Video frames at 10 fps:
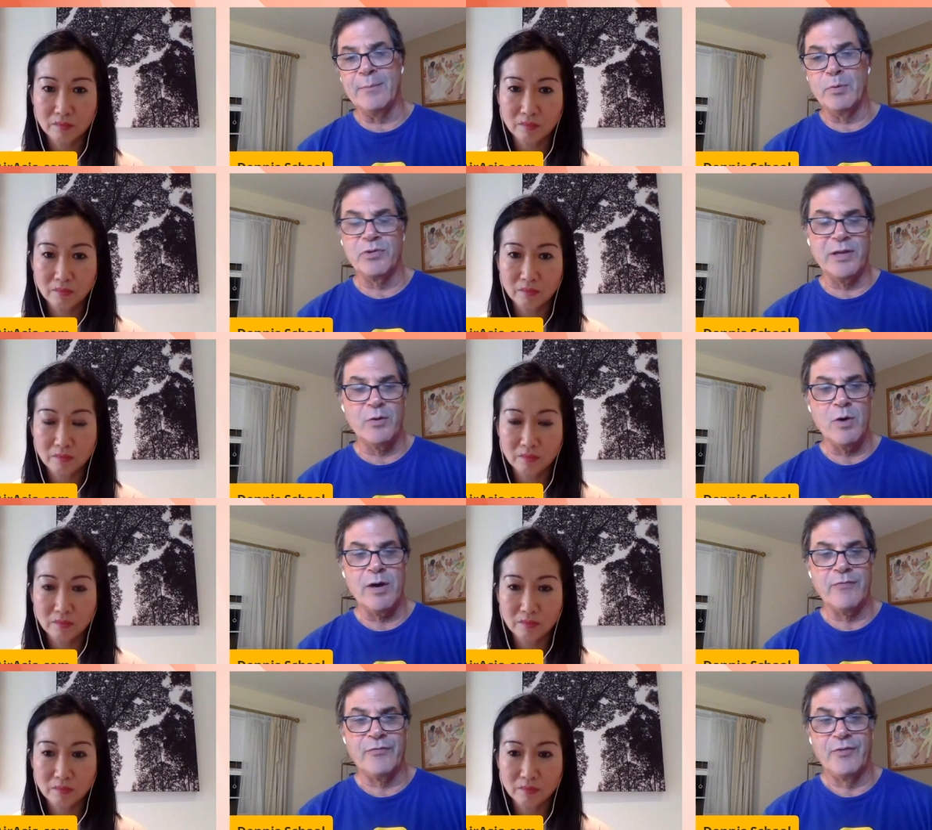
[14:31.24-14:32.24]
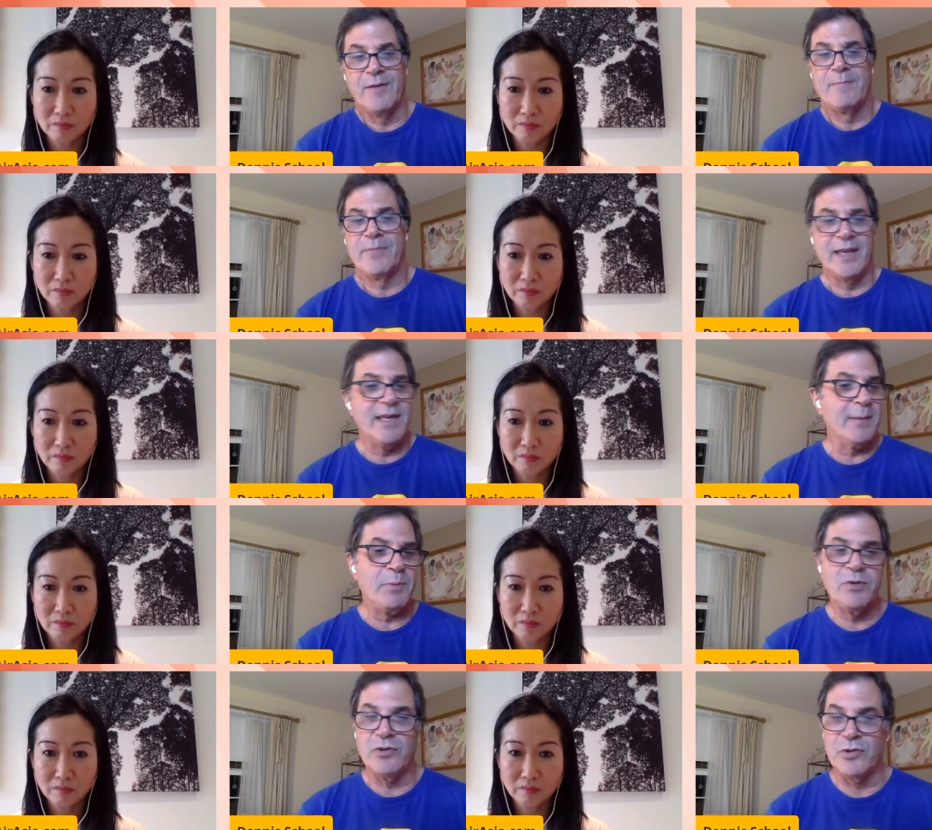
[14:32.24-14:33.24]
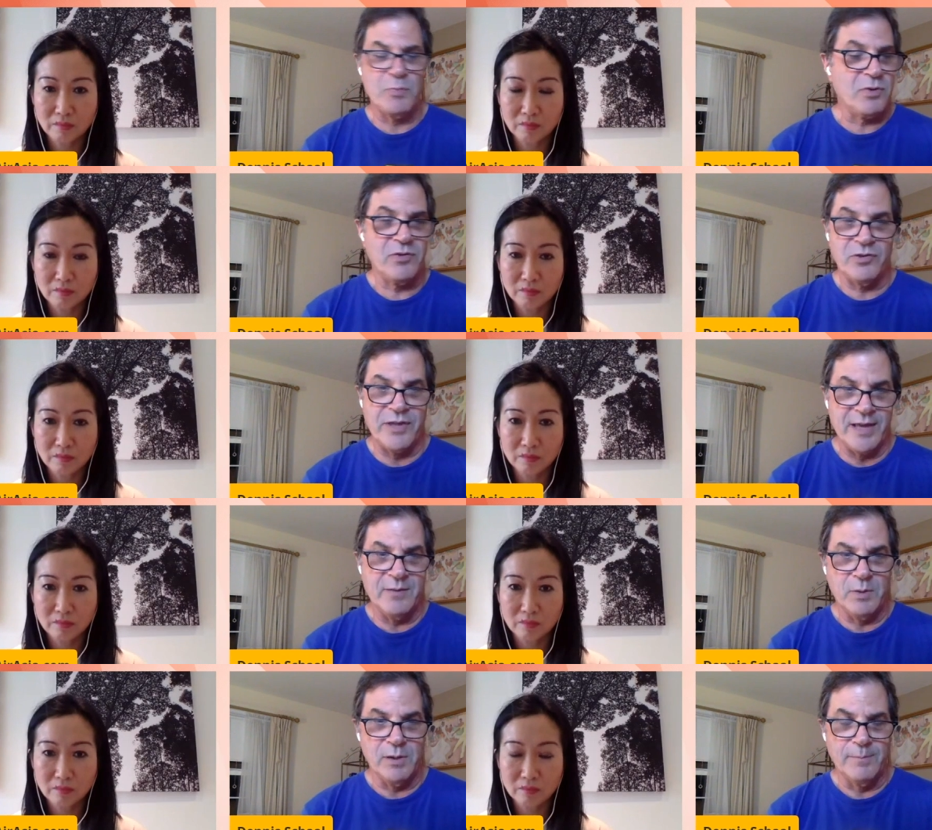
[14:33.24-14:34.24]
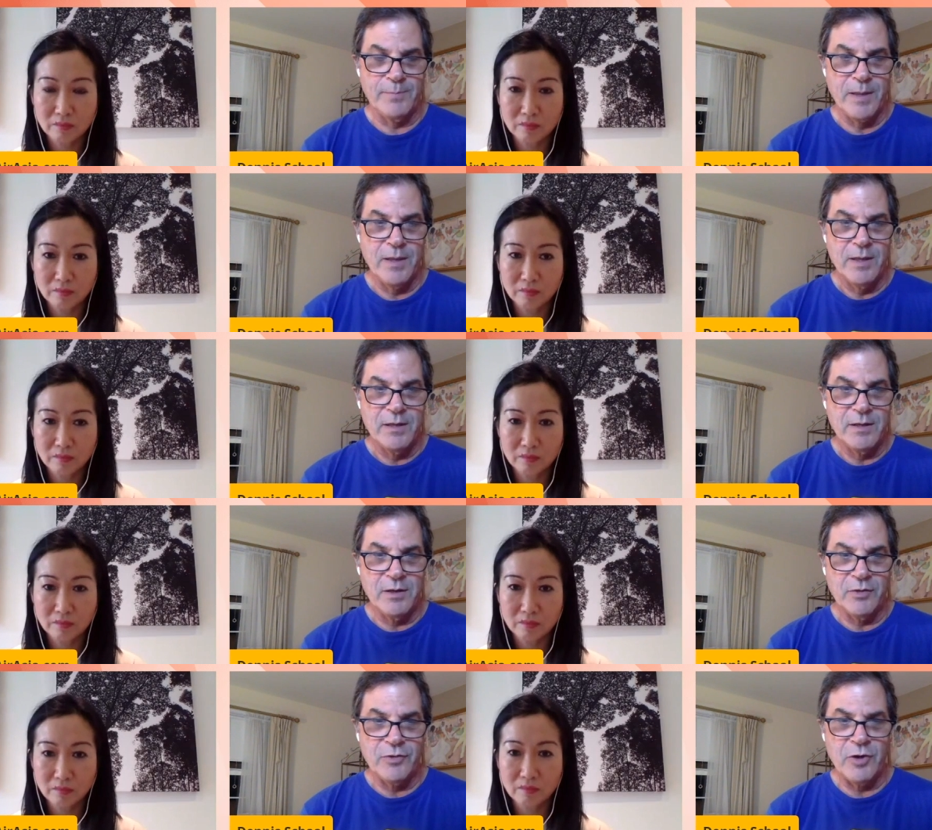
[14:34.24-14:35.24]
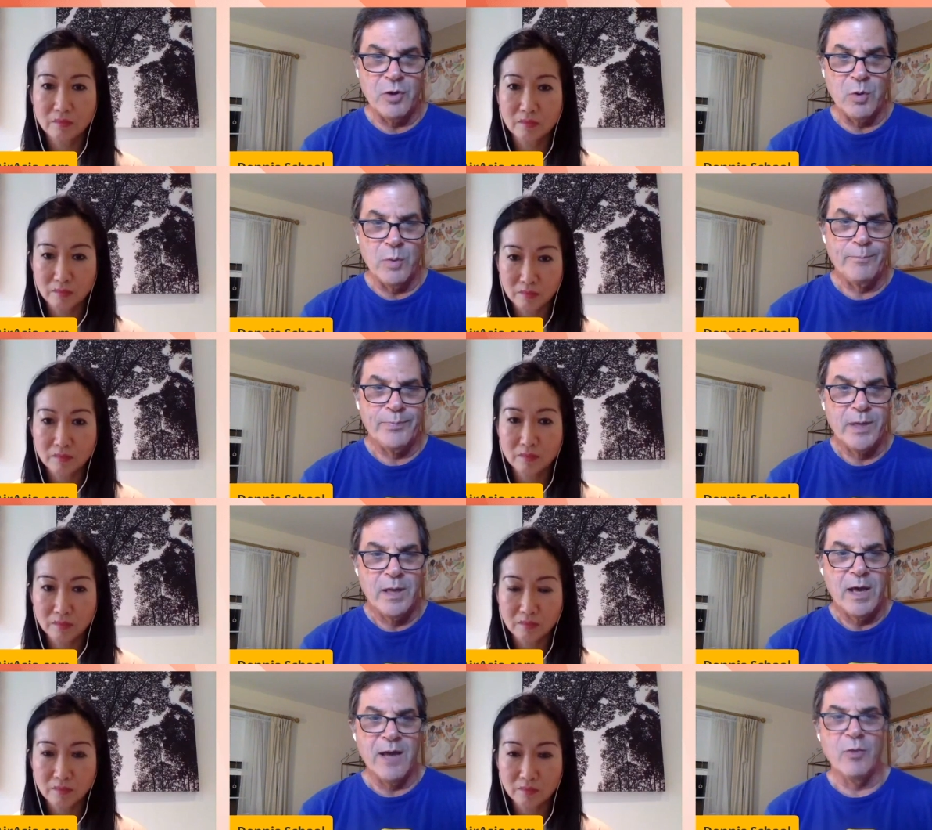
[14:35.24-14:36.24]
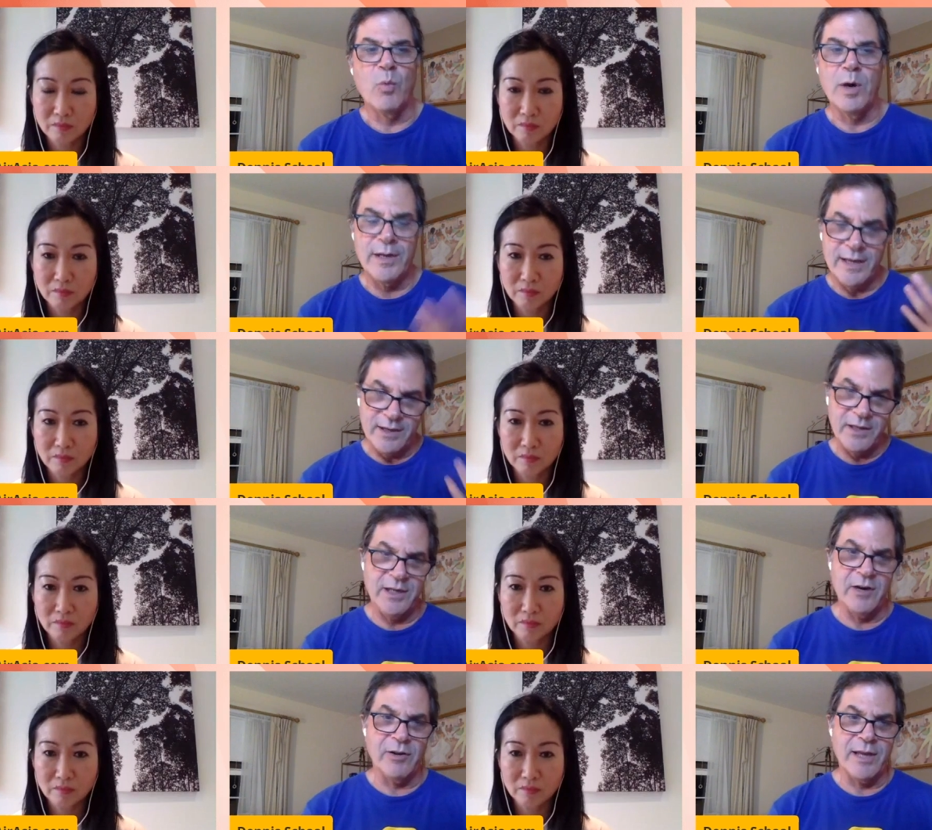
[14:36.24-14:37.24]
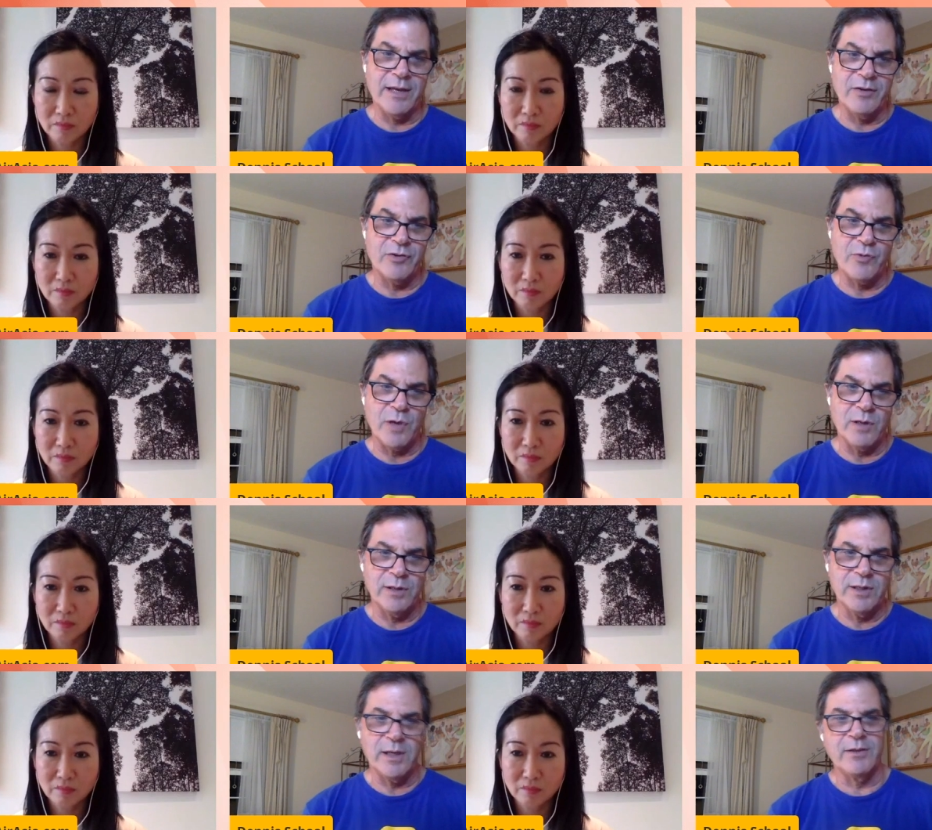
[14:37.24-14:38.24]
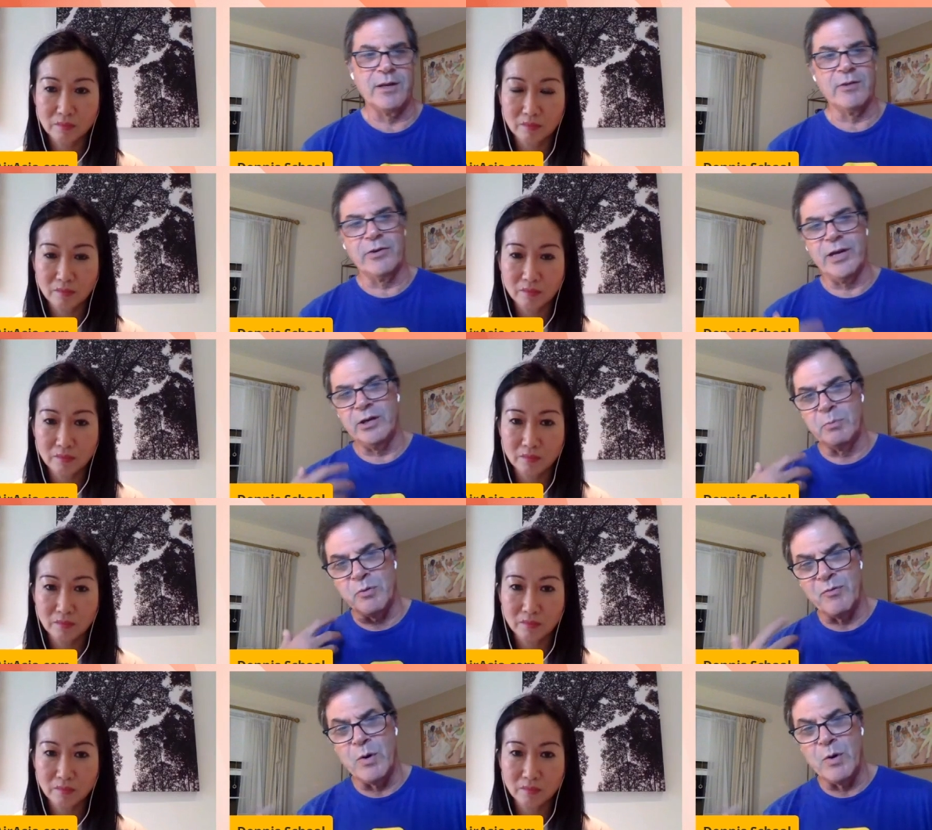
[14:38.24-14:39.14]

Speaker 1: 90% off, they can't be sustainable. You know, so on the one hand, the airline is struggling. On the other hand, you're